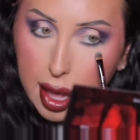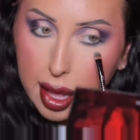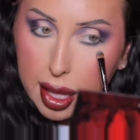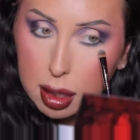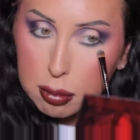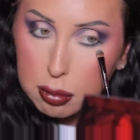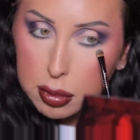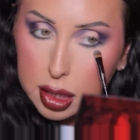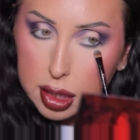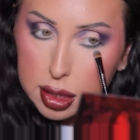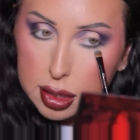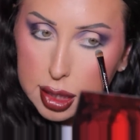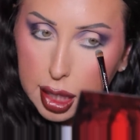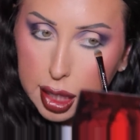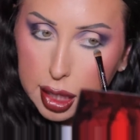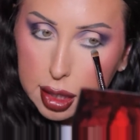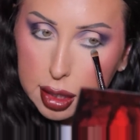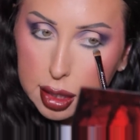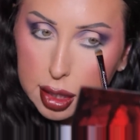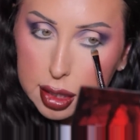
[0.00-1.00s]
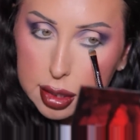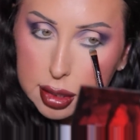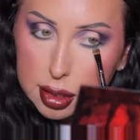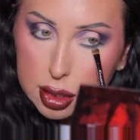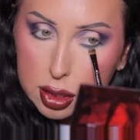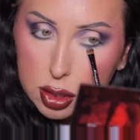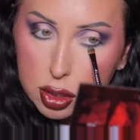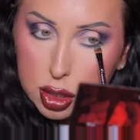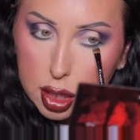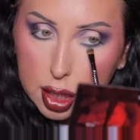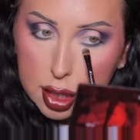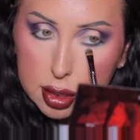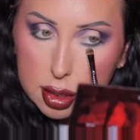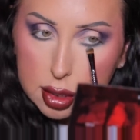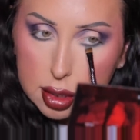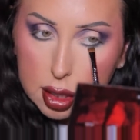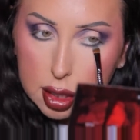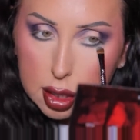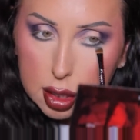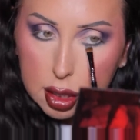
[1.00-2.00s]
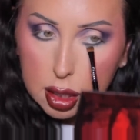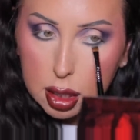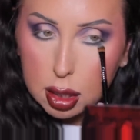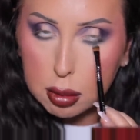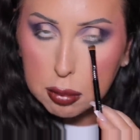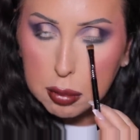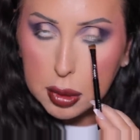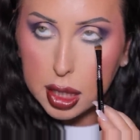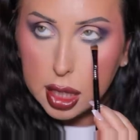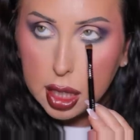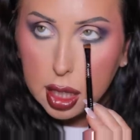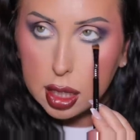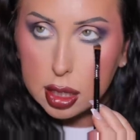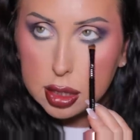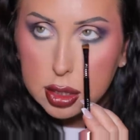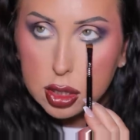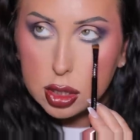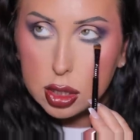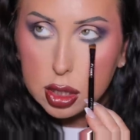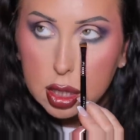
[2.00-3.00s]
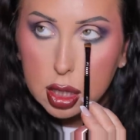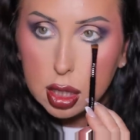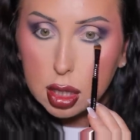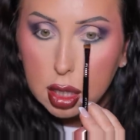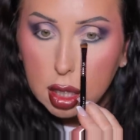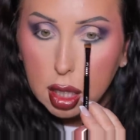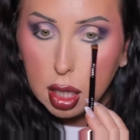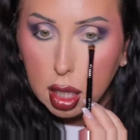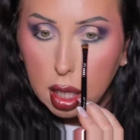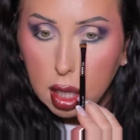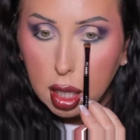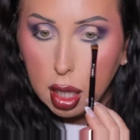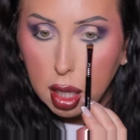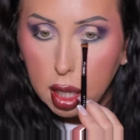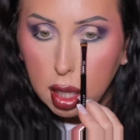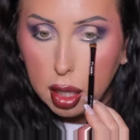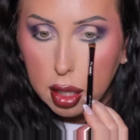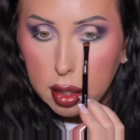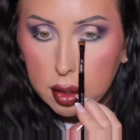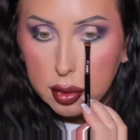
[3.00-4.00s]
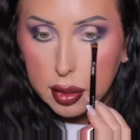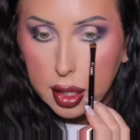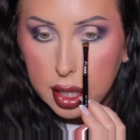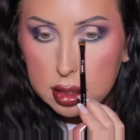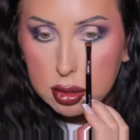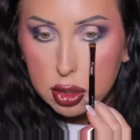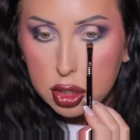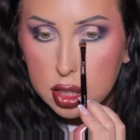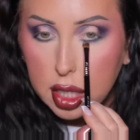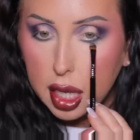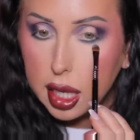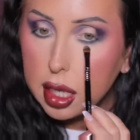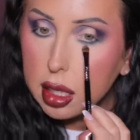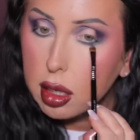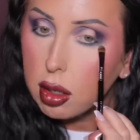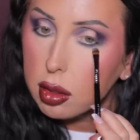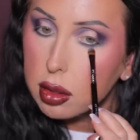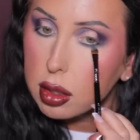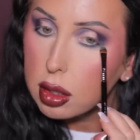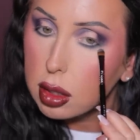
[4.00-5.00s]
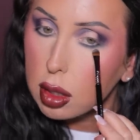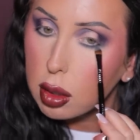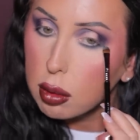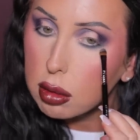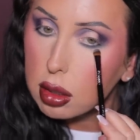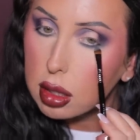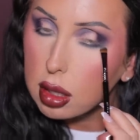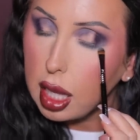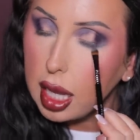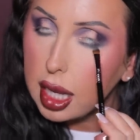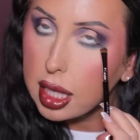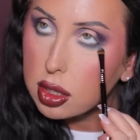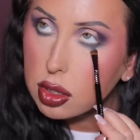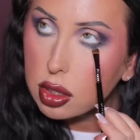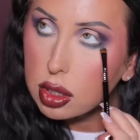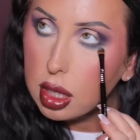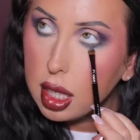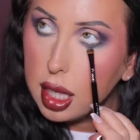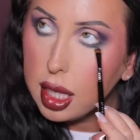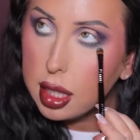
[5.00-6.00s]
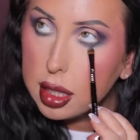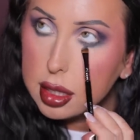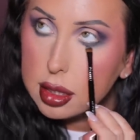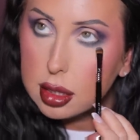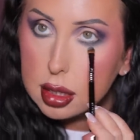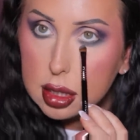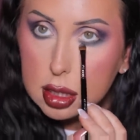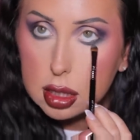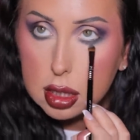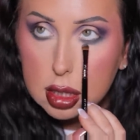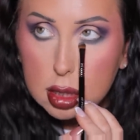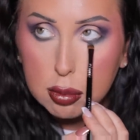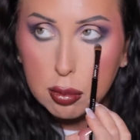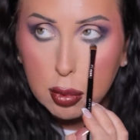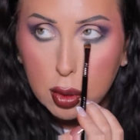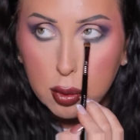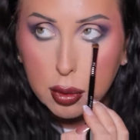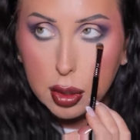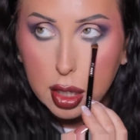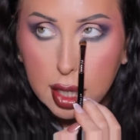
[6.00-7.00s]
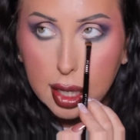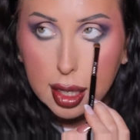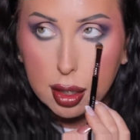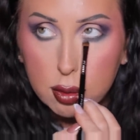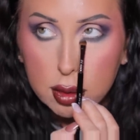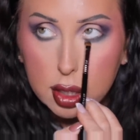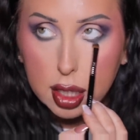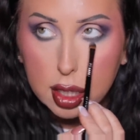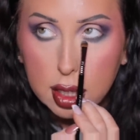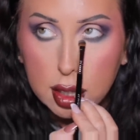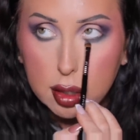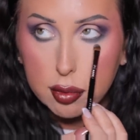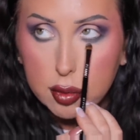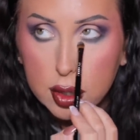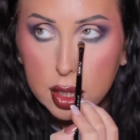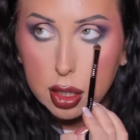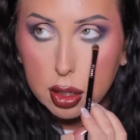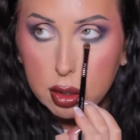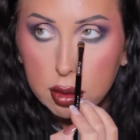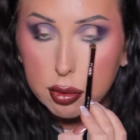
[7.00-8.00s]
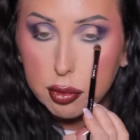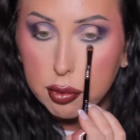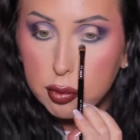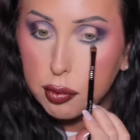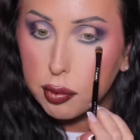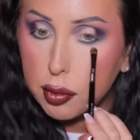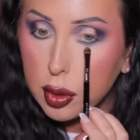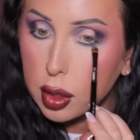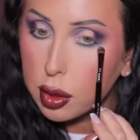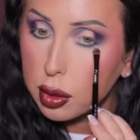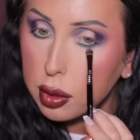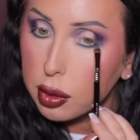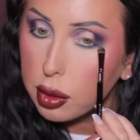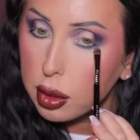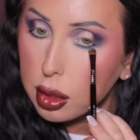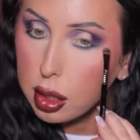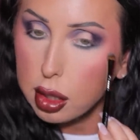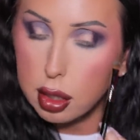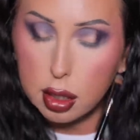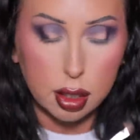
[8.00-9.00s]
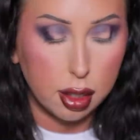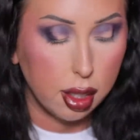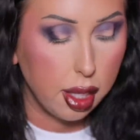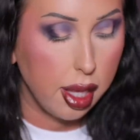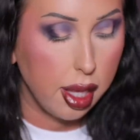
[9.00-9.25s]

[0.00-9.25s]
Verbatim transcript: And I'm going to take this just a little bit under that shade on the lower lash line to smoke it out even further.